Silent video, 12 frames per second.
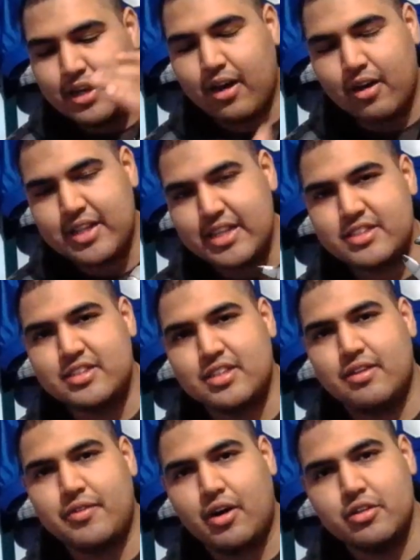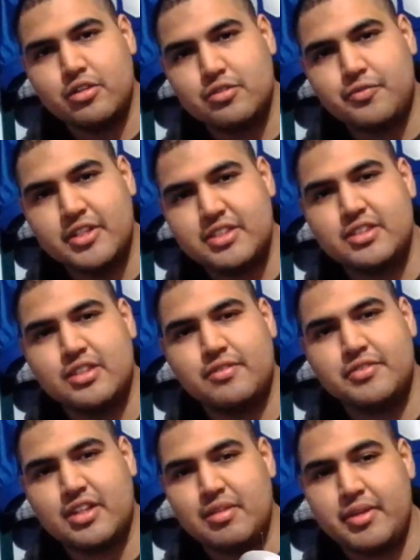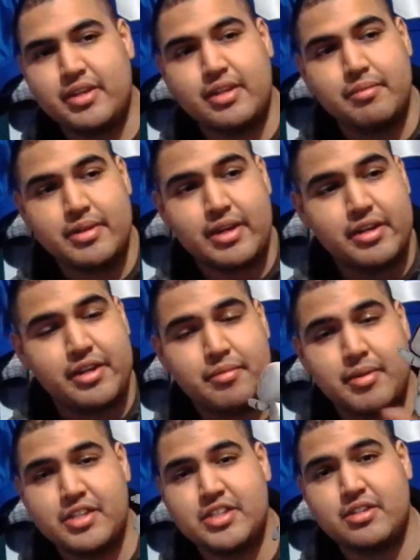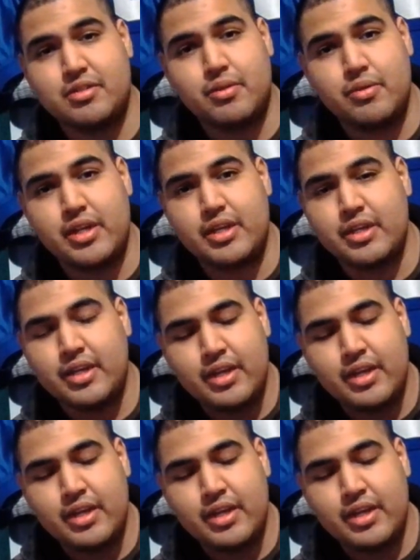all that stuff, all those fun stuff is going to be coming out here in my channel only.